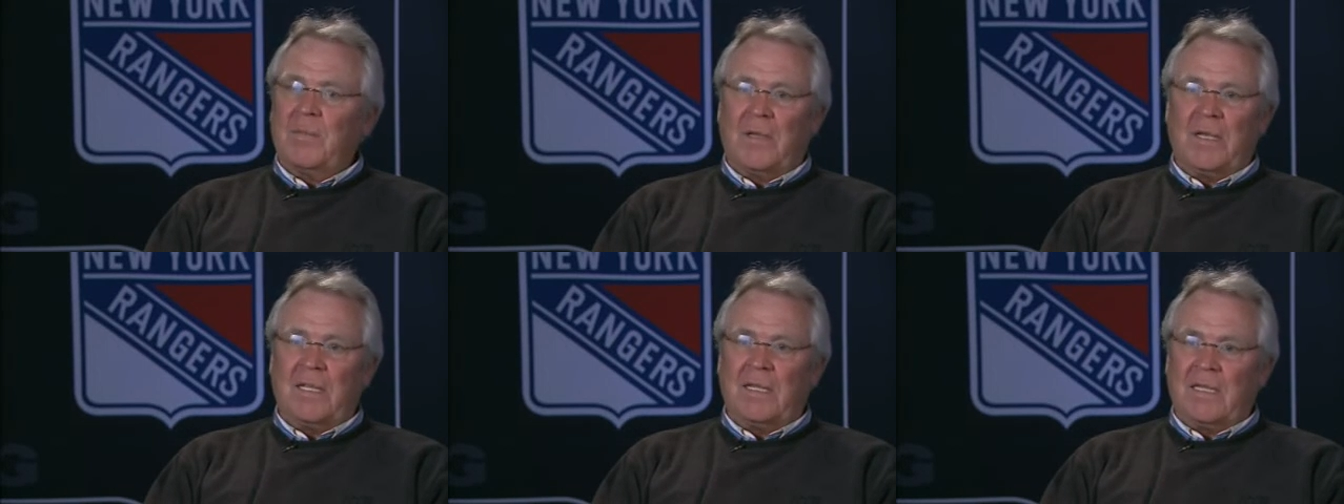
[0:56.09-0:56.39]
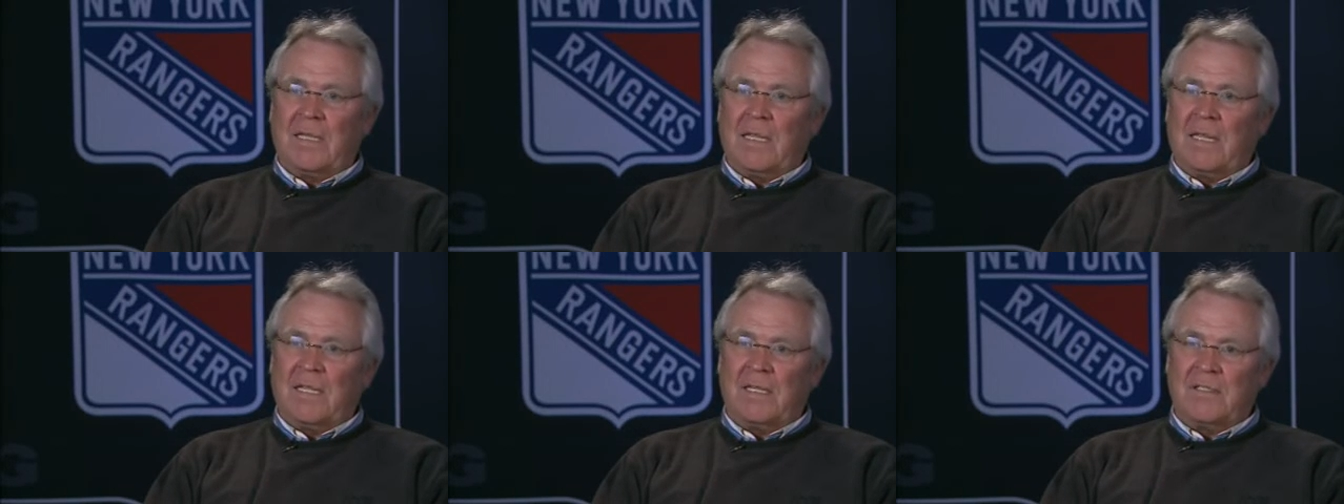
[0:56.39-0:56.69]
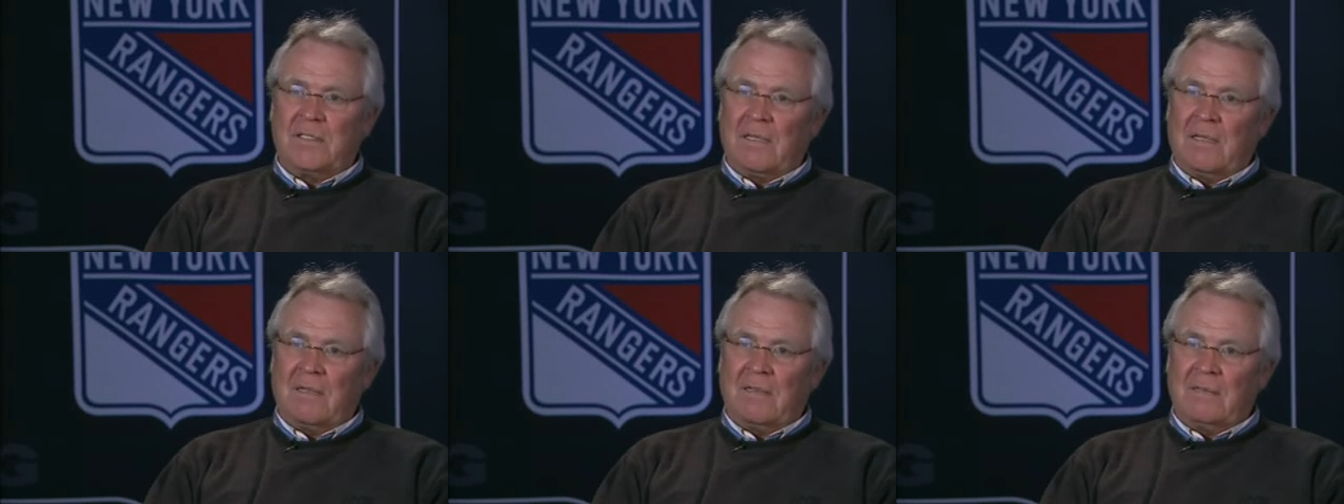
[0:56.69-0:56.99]
he can't
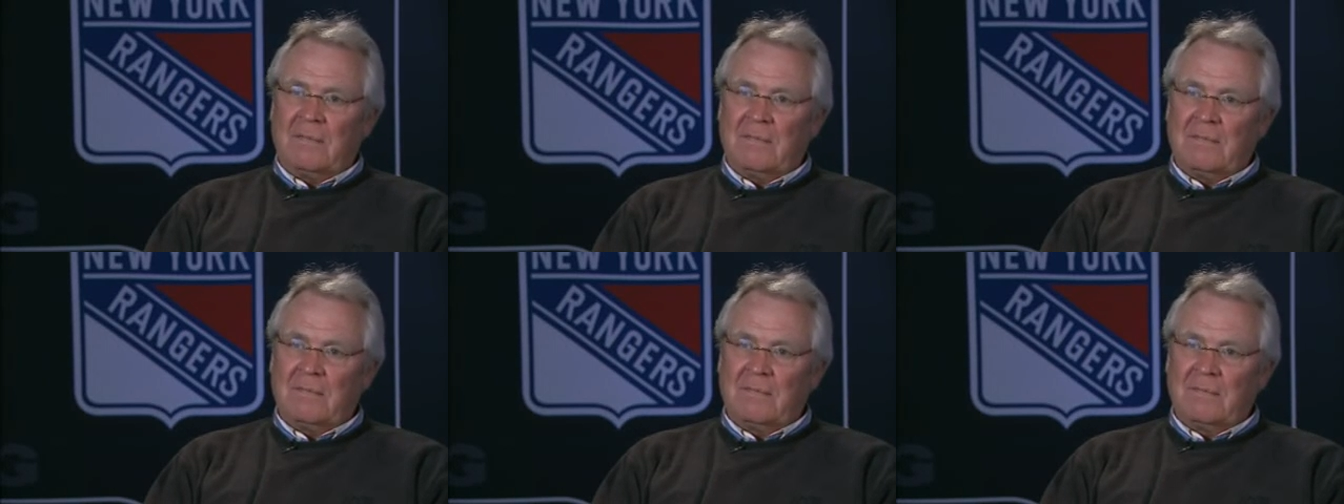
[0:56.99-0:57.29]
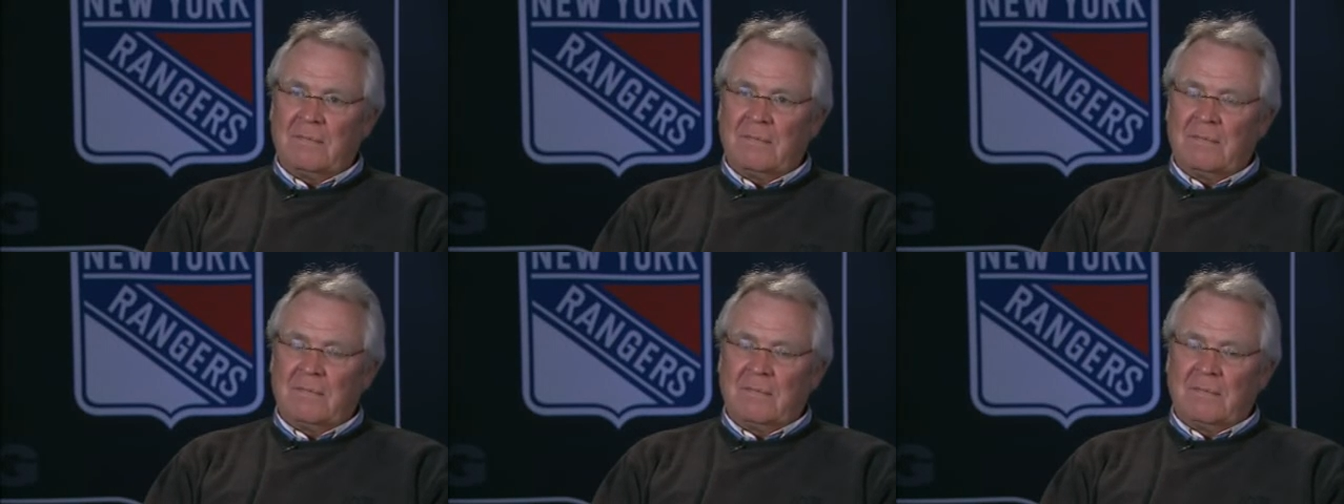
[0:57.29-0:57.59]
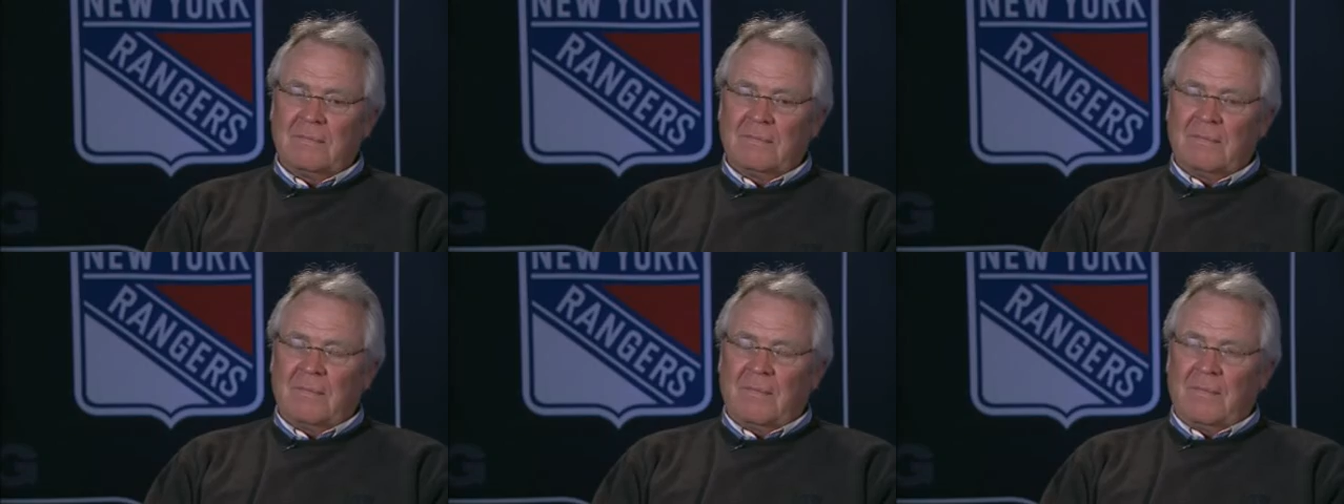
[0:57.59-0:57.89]
play in the NHL.
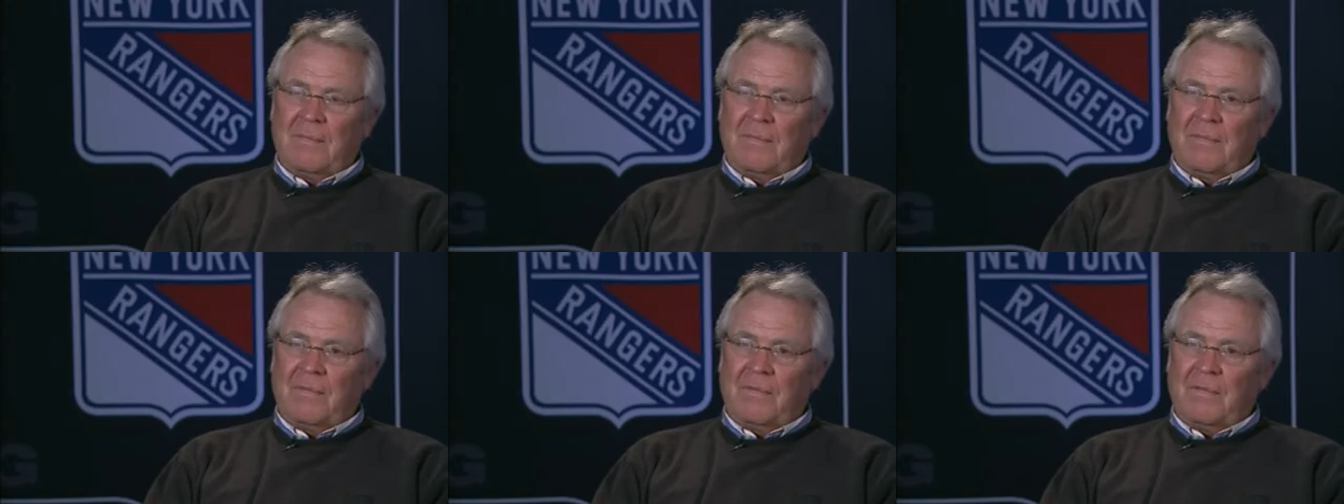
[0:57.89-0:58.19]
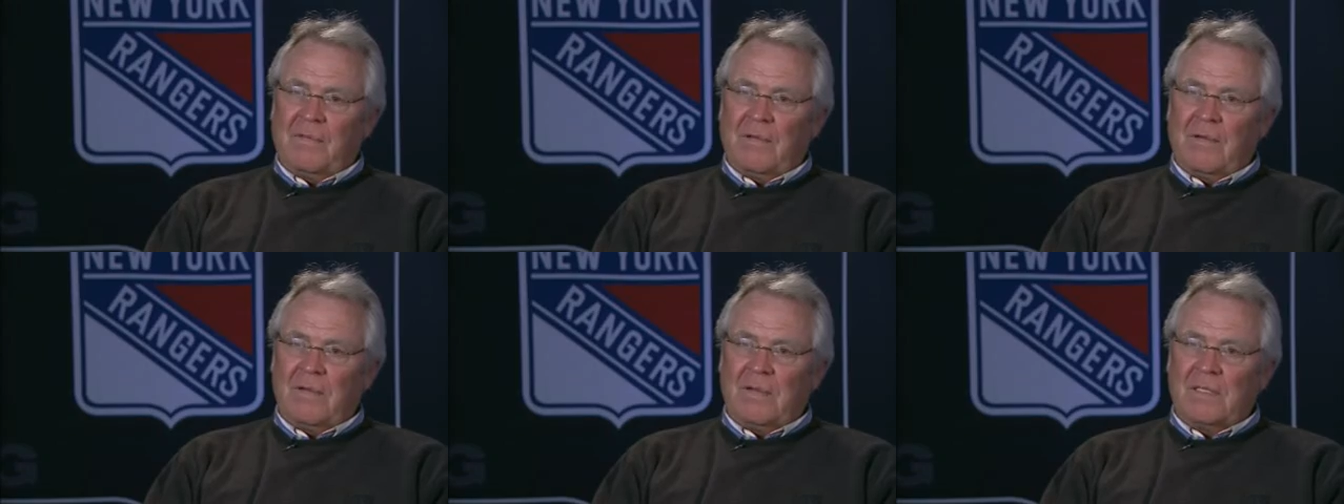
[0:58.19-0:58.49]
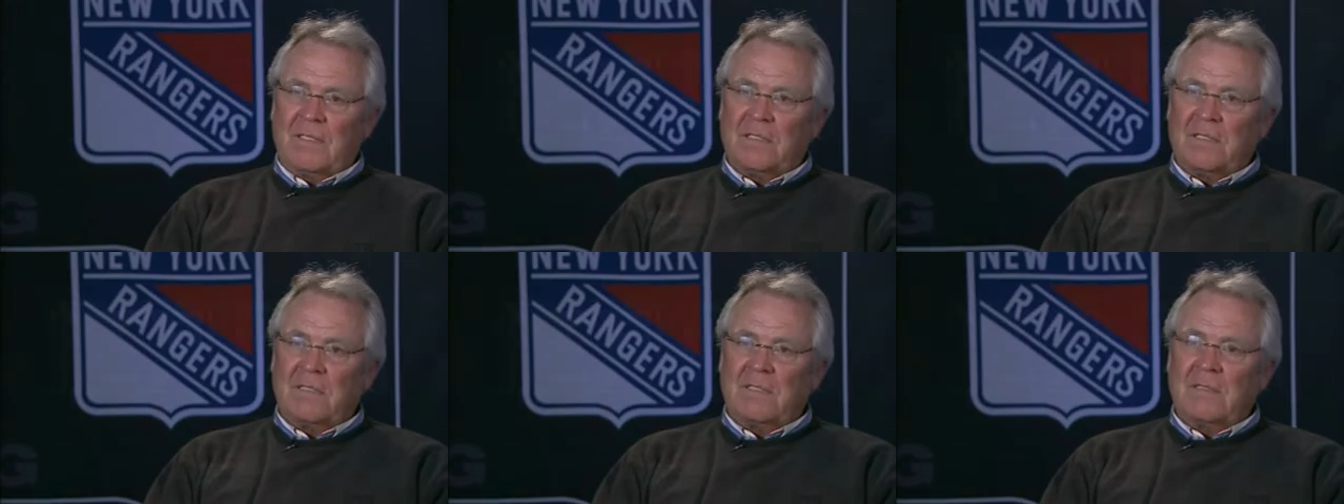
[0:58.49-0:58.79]

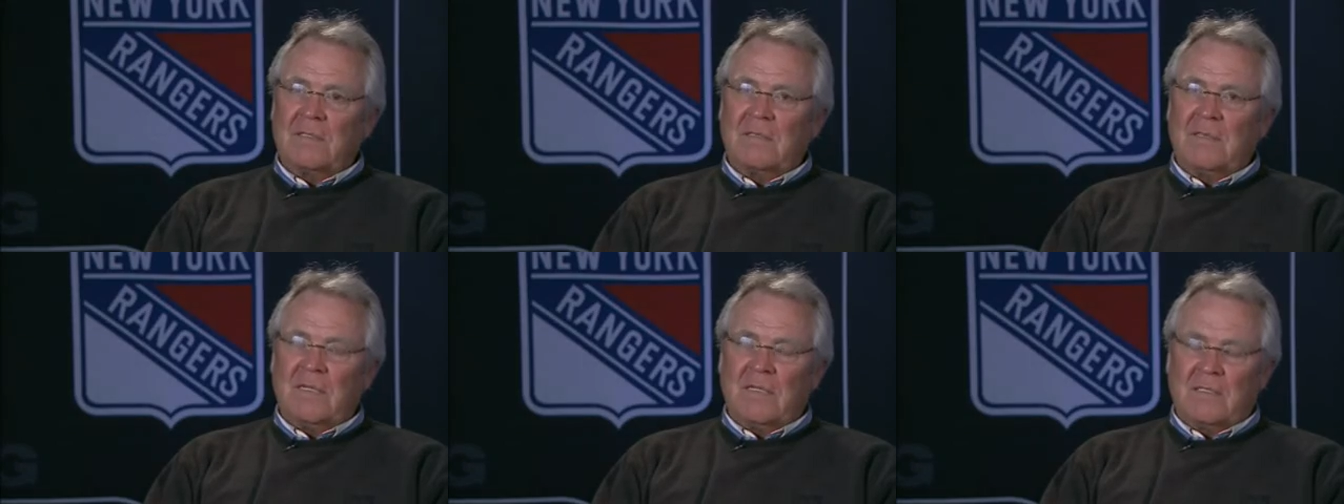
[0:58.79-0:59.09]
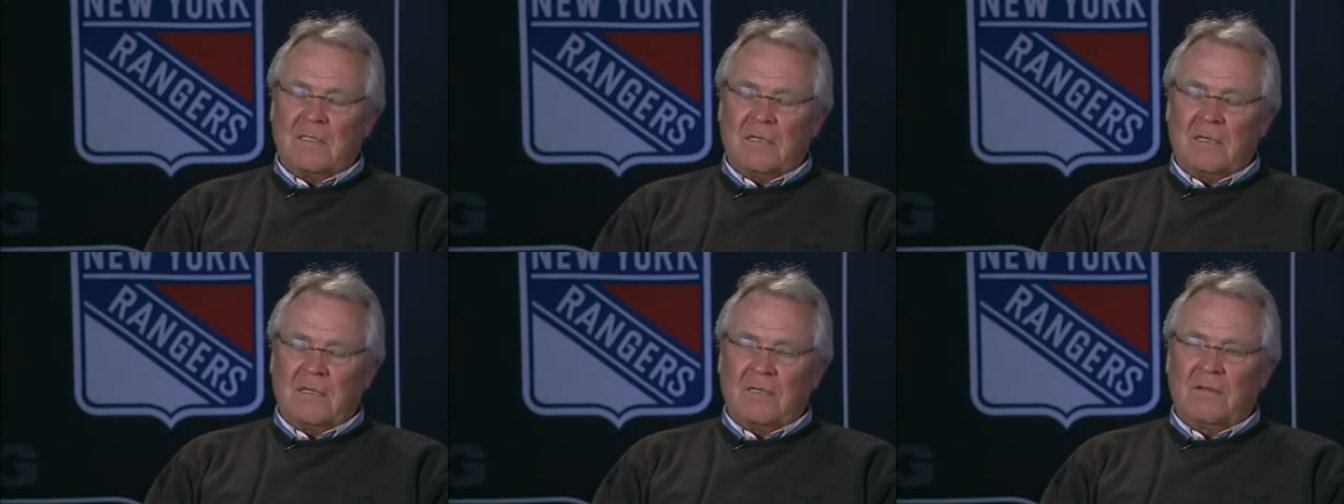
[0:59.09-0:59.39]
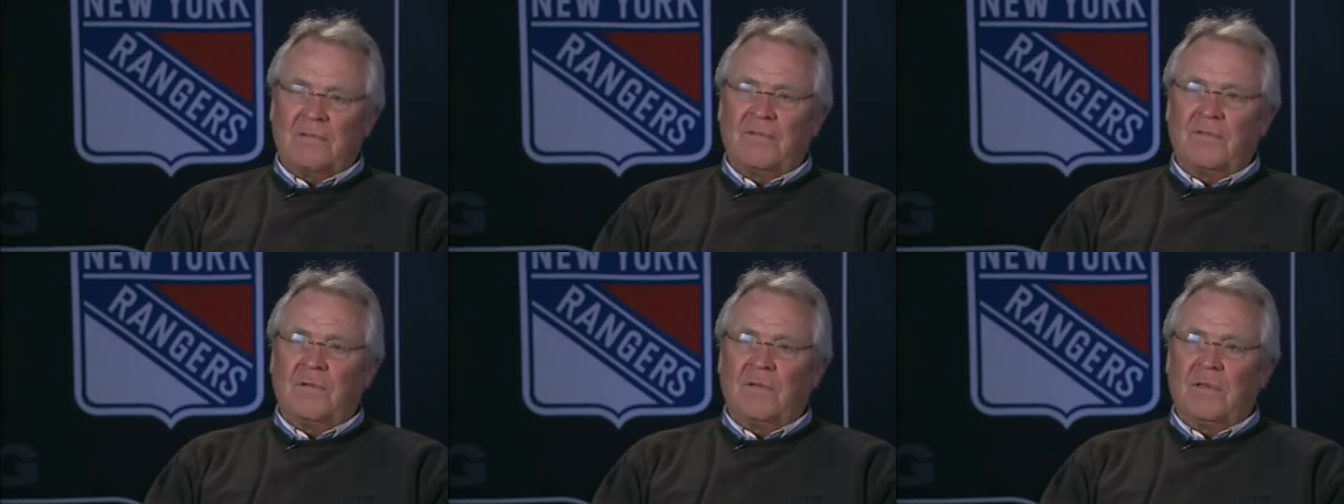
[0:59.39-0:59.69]
So it's
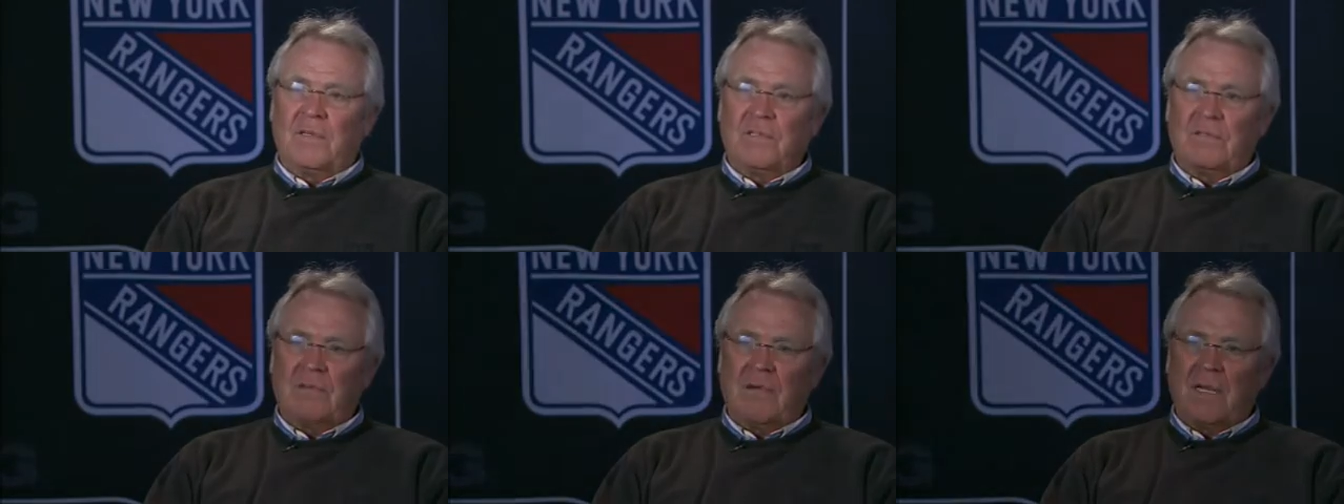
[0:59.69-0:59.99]
it's a